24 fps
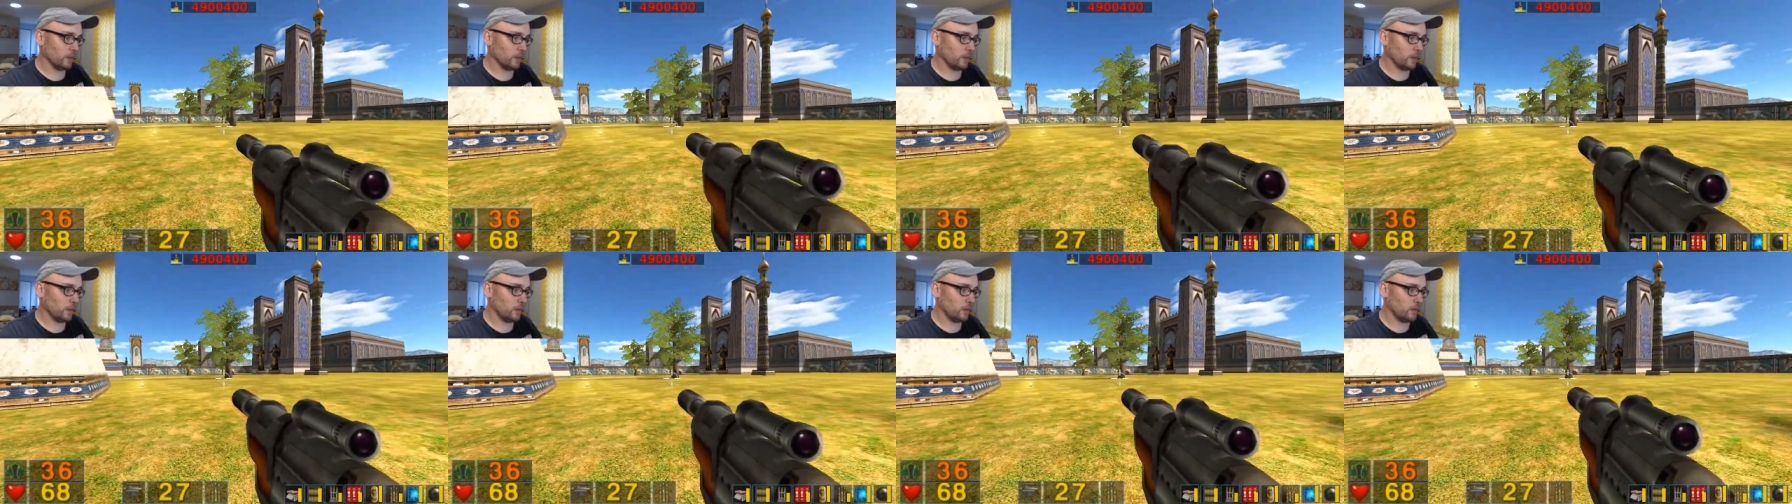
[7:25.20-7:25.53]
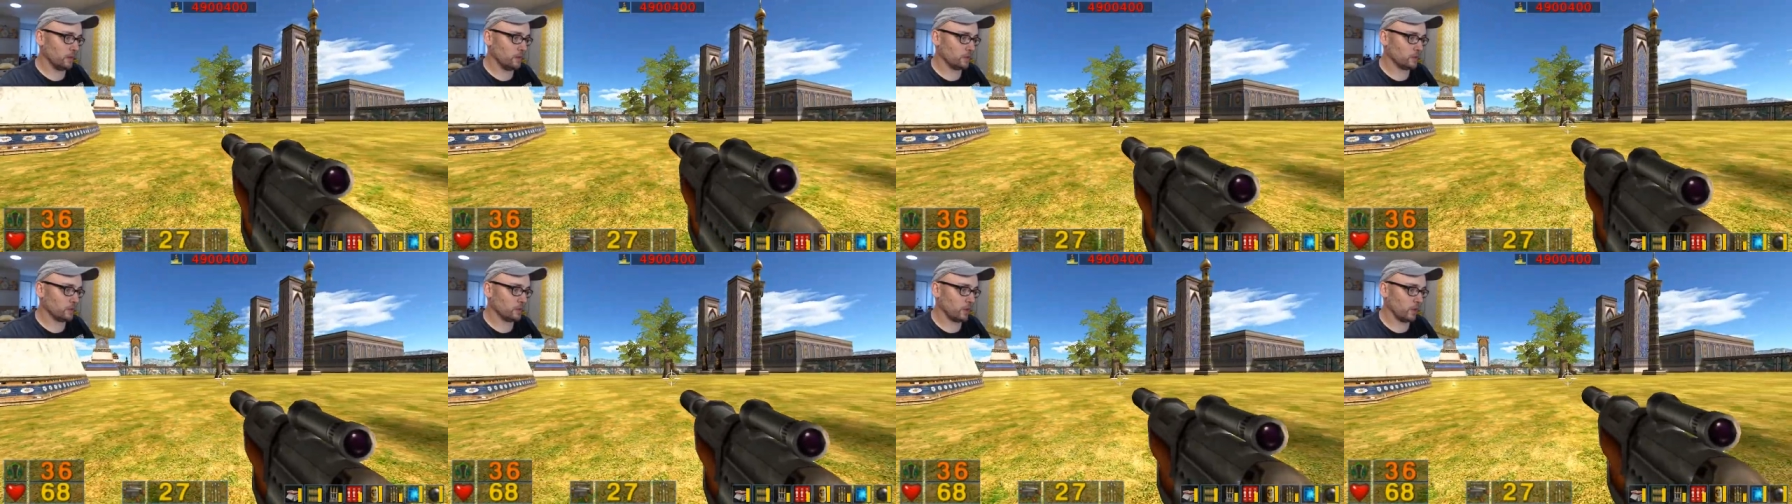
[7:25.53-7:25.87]
I know
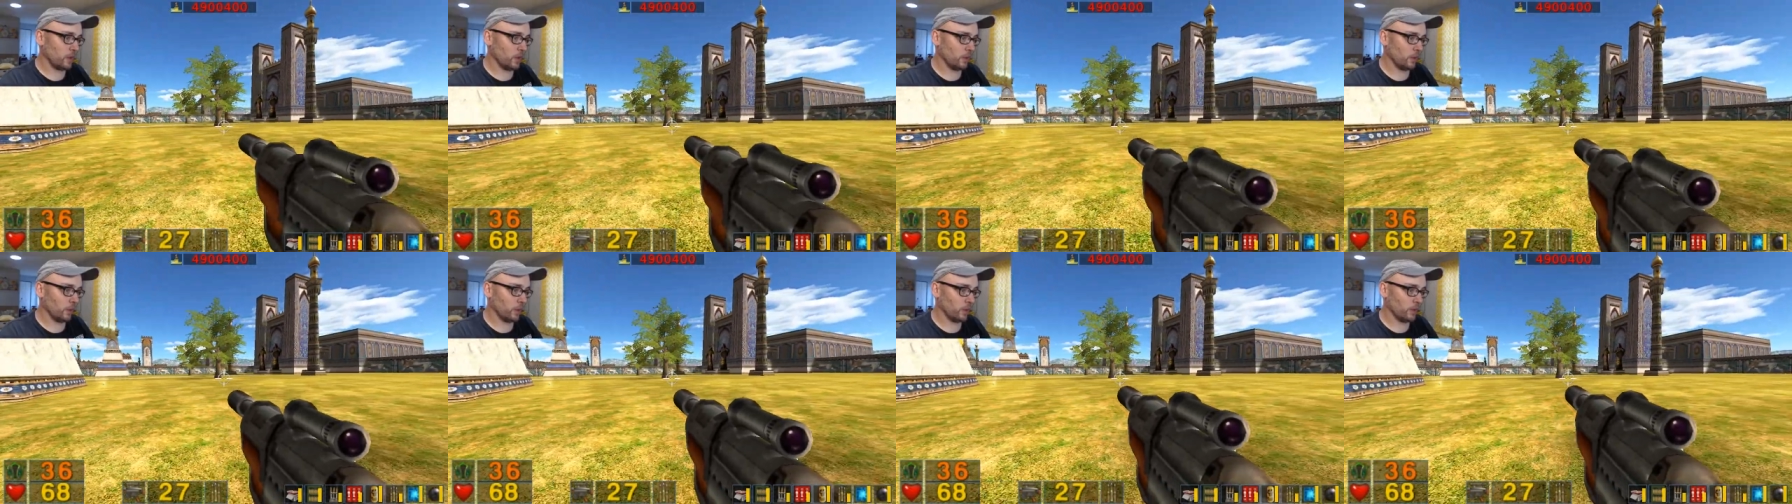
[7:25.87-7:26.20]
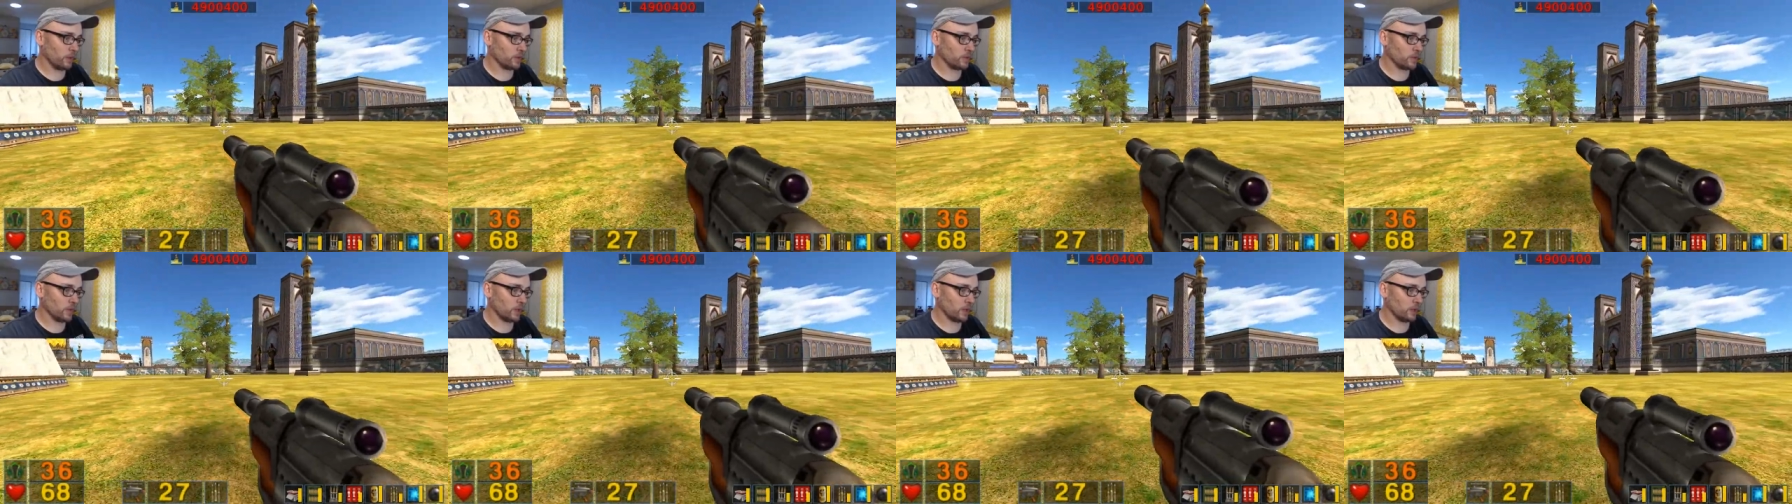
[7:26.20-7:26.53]
there's another one of
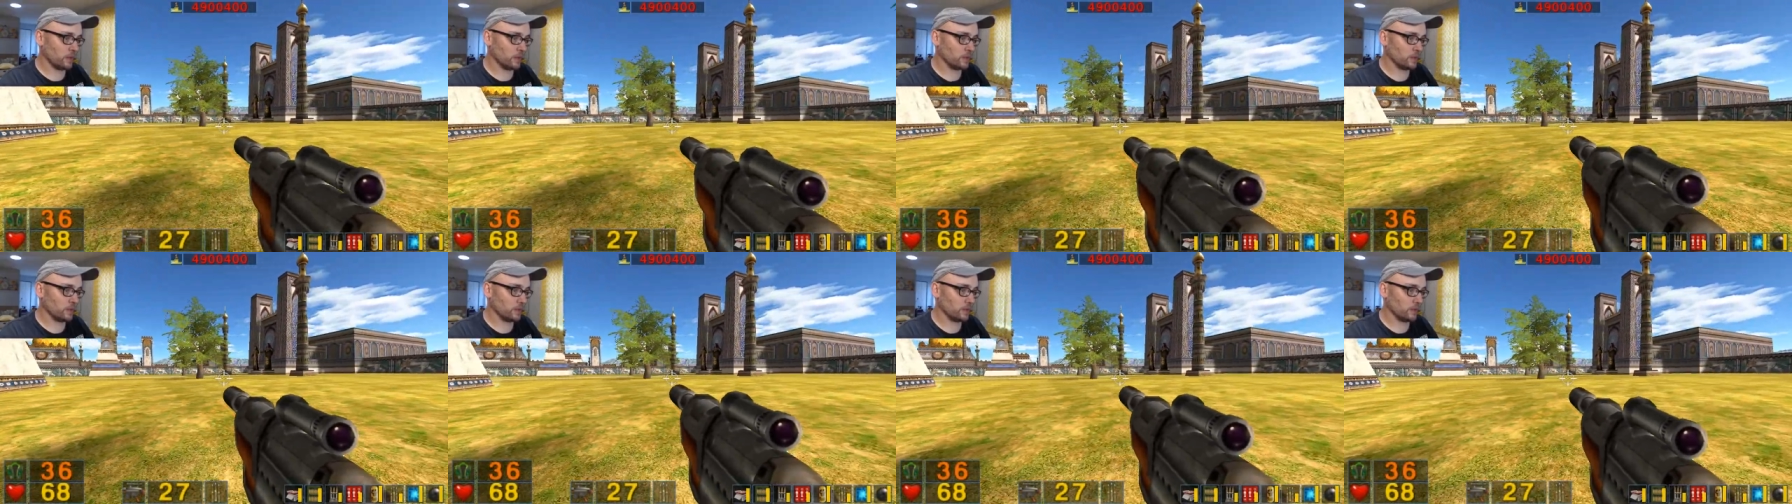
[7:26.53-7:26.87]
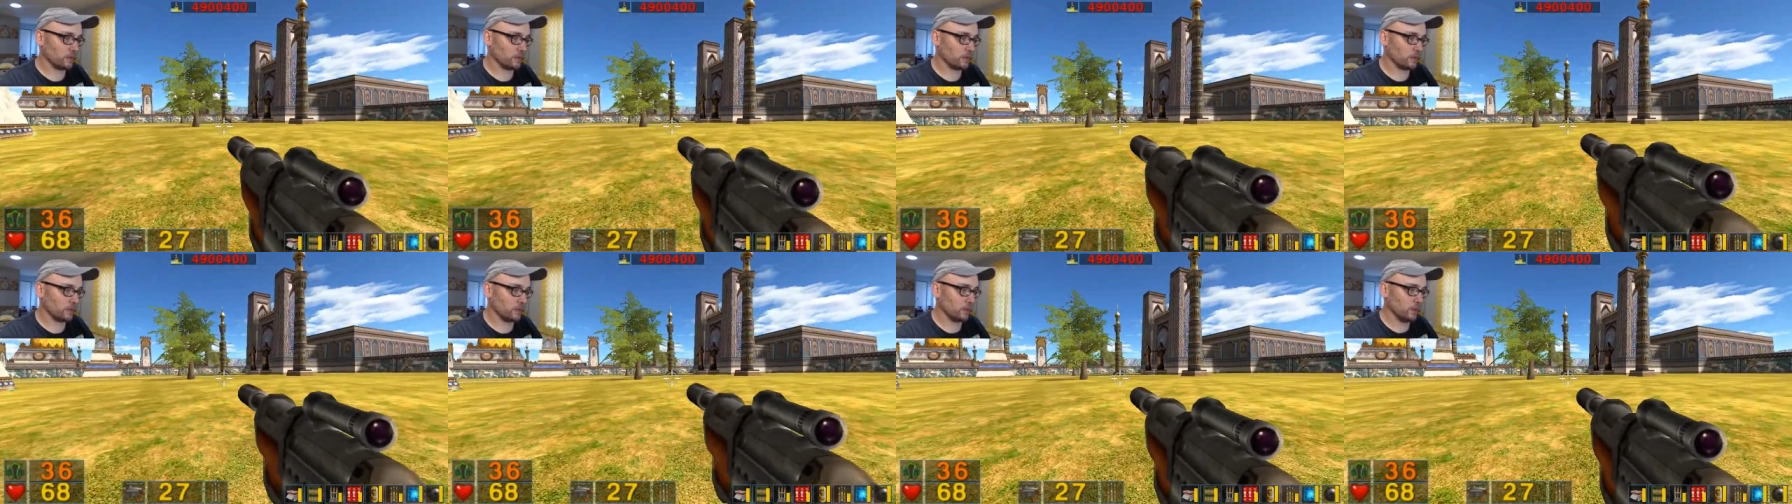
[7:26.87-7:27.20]
these guys.
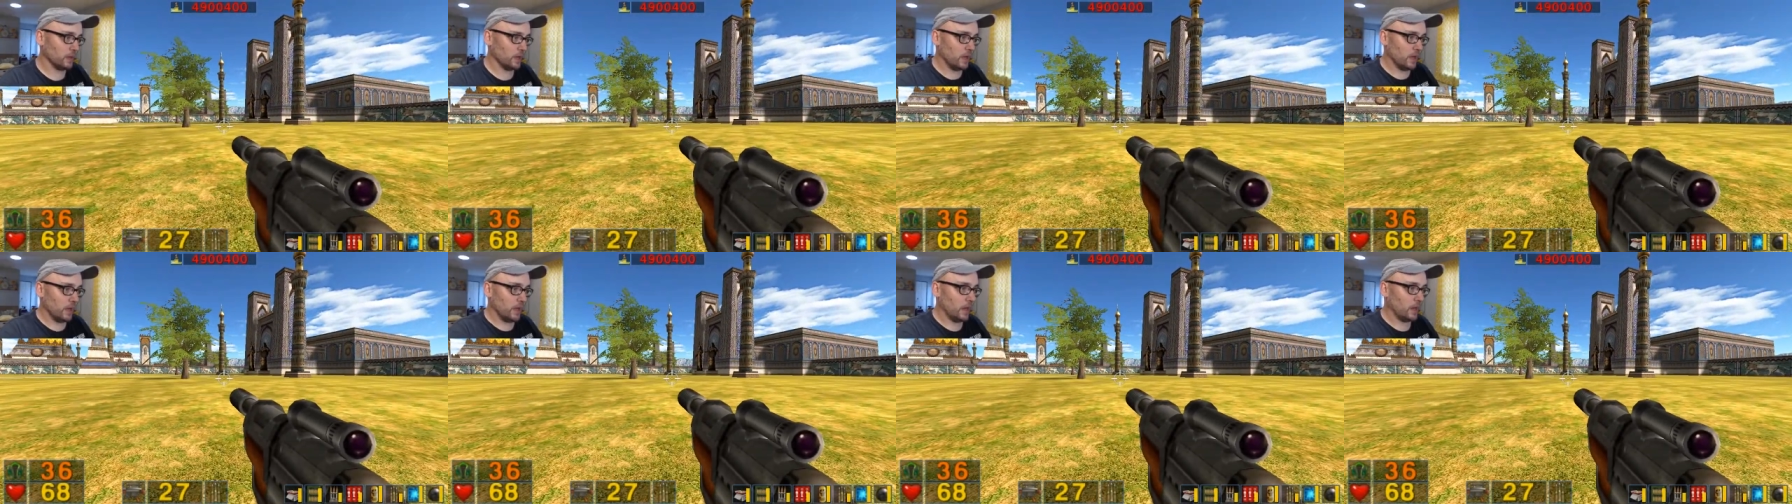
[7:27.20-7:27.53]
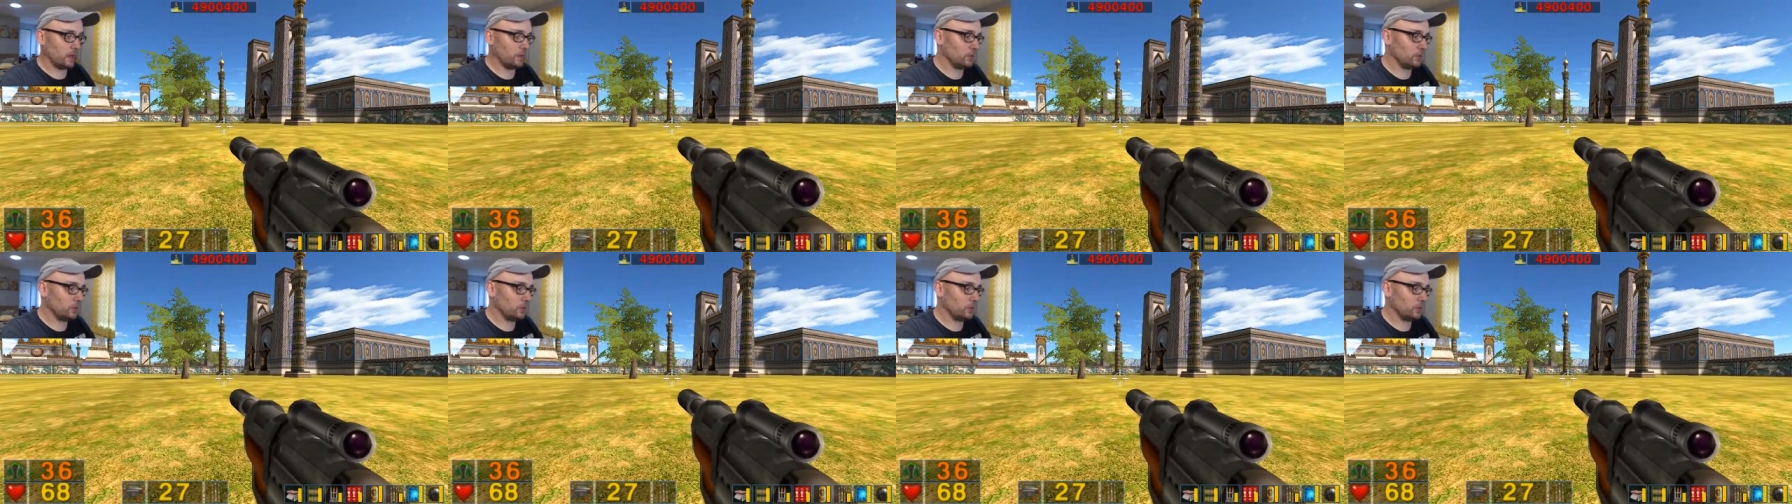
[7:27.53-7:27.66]
I